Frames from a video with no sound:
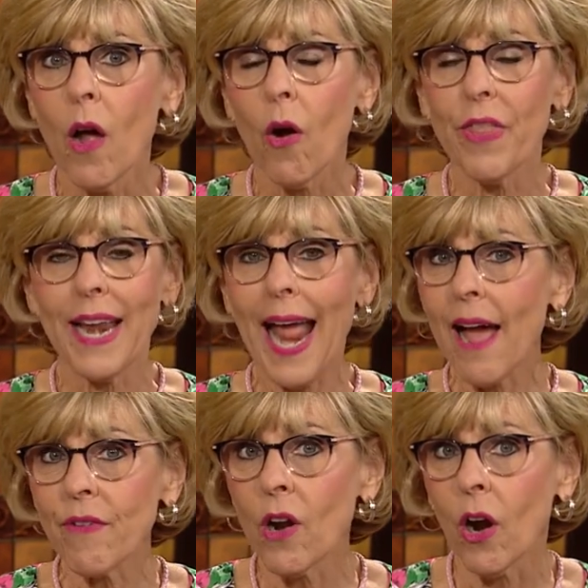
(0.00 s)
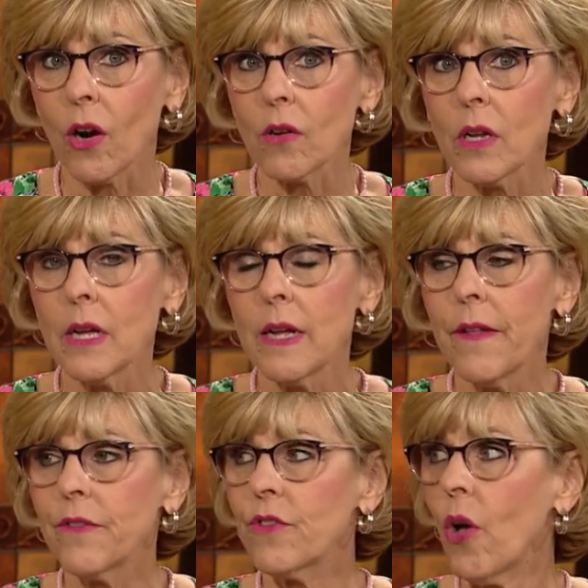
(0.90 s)
or that haven't heard.
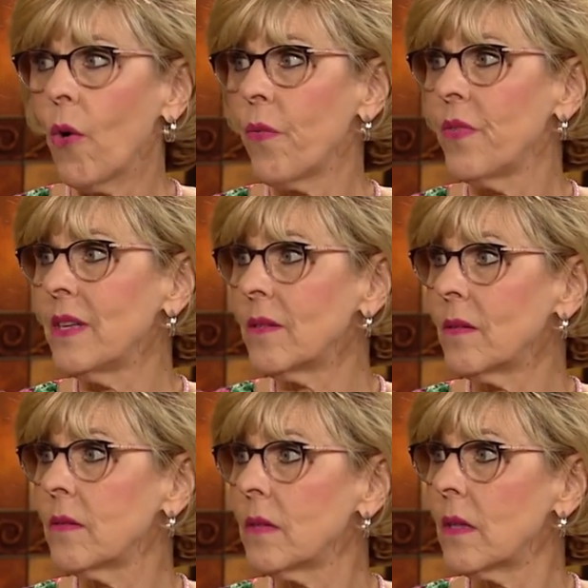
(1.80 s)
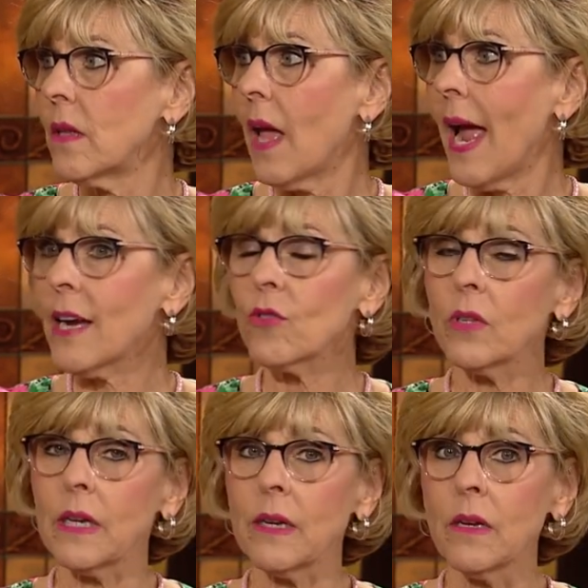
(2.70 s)
So this is
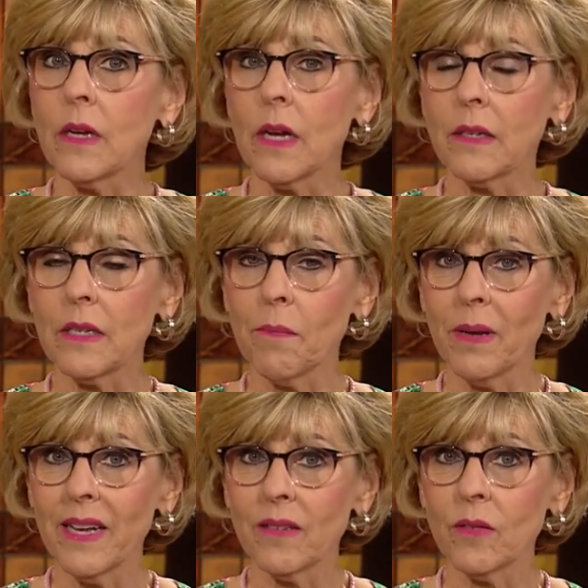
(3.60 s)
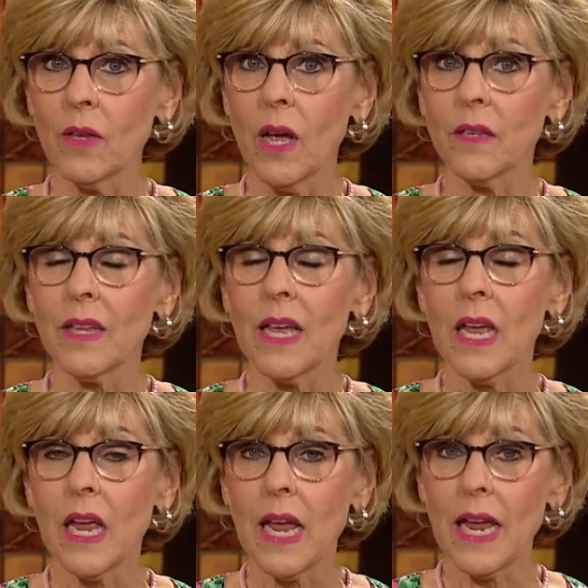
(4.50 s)
actually, as he blesses us,
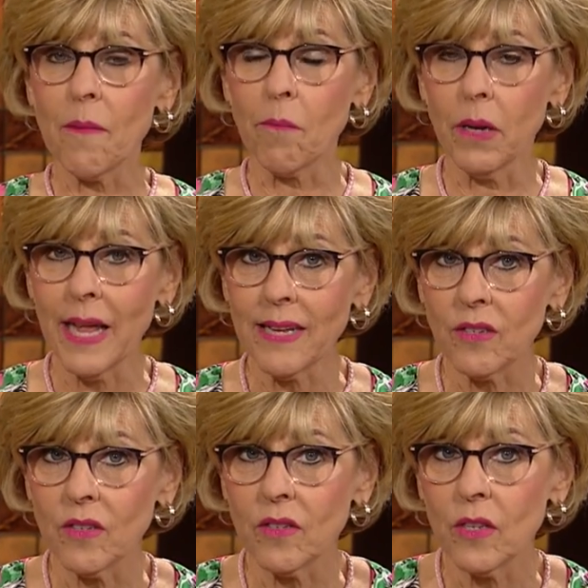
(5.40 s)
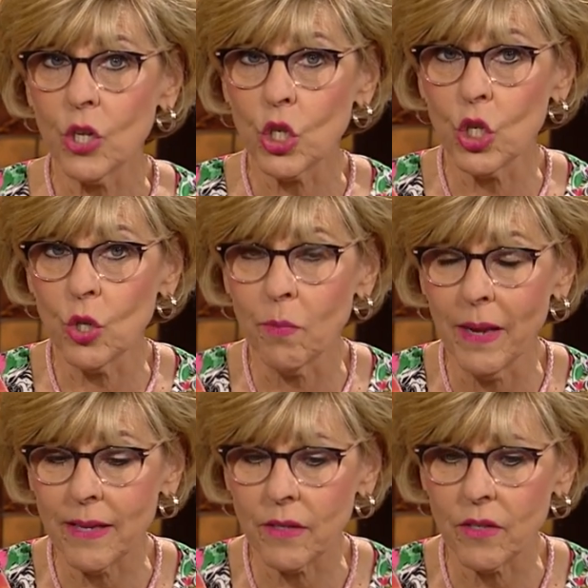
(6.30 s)
it blesses you
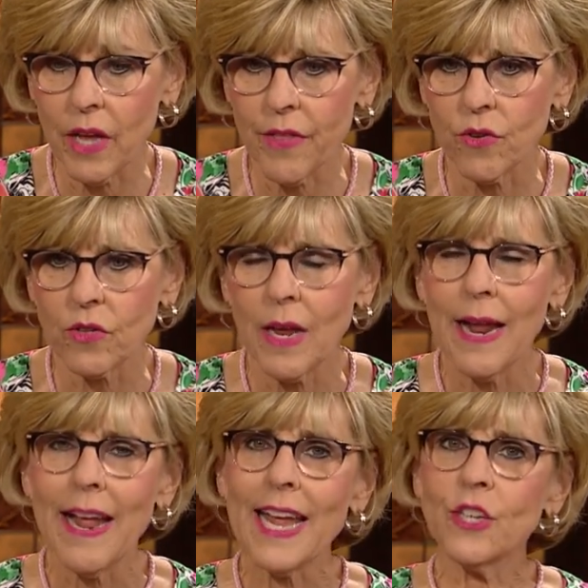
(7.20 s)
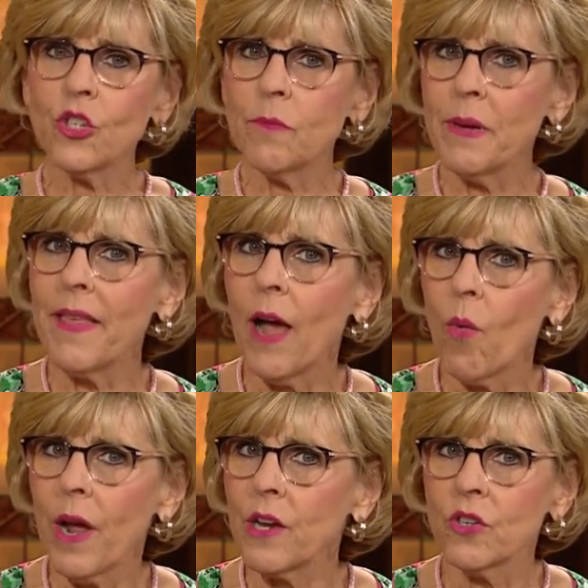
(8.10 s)
blesses others. It should be that
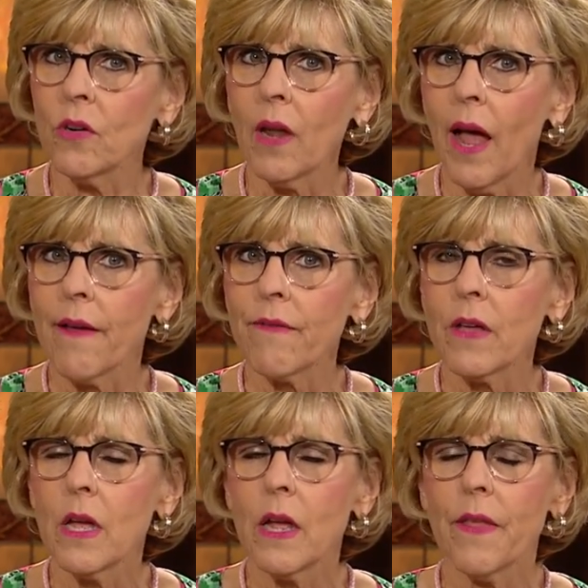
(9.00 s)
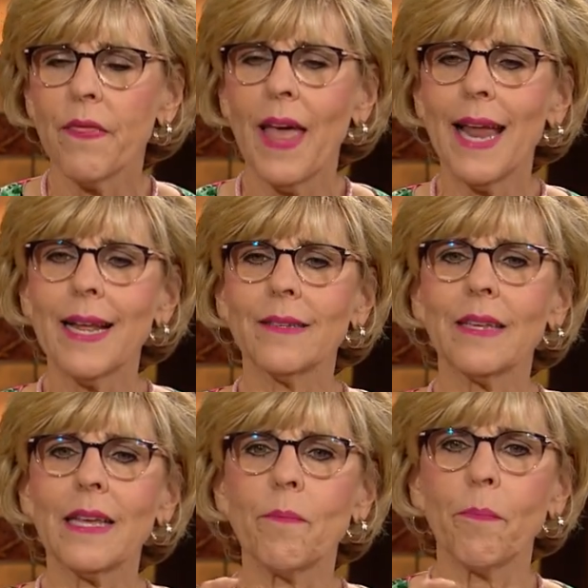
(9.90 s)
way in your life, that as
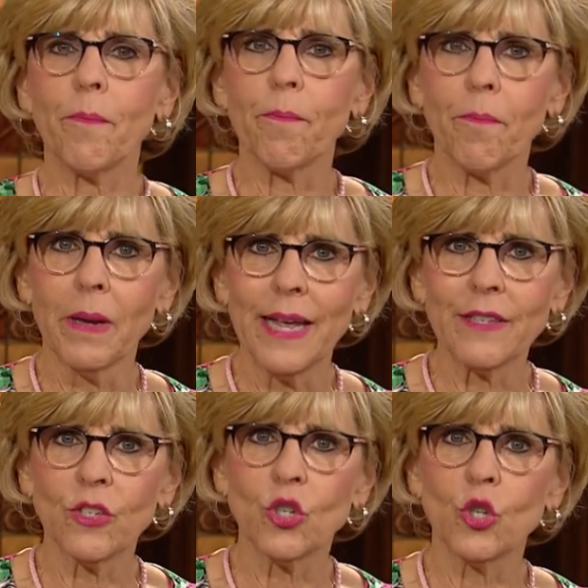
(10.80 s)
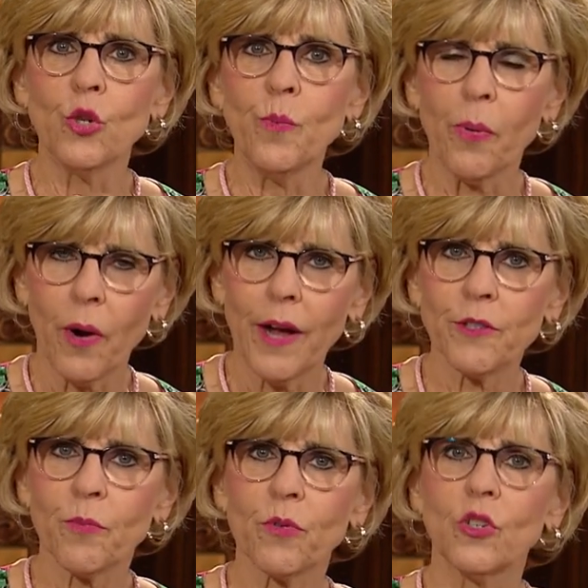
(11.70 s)
He blesses you,
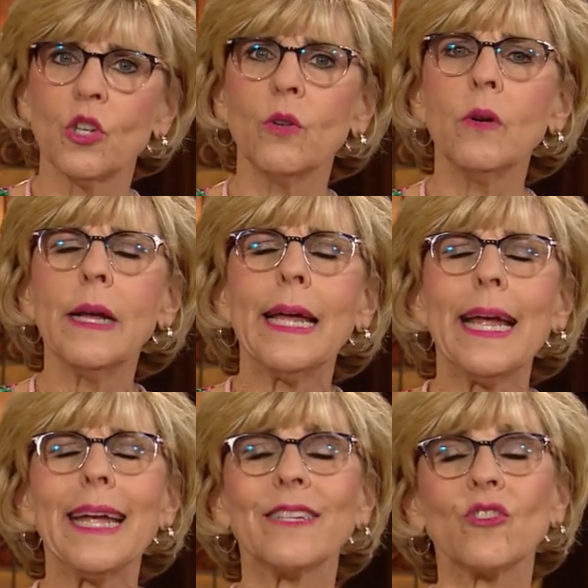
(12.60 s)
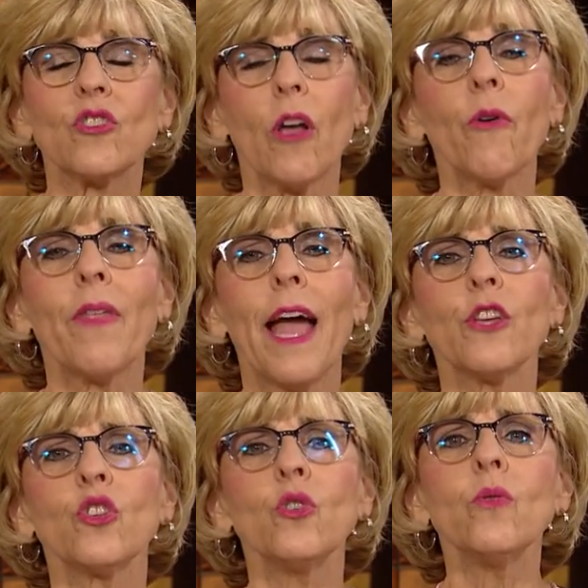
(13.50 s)
prospers you, it's so
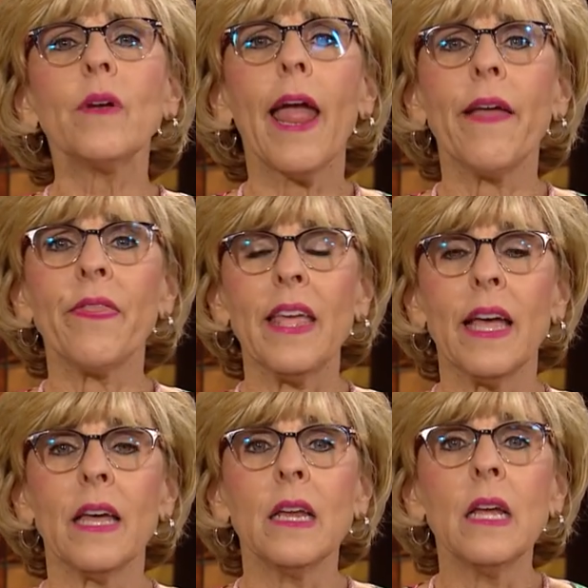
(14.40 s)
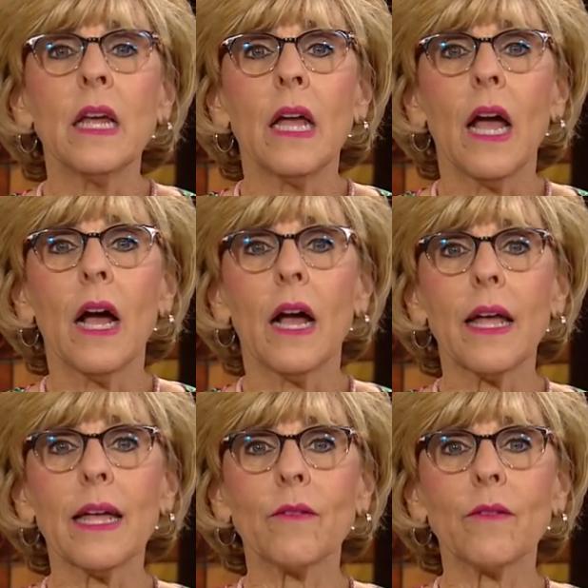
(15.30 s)
that you can then uh,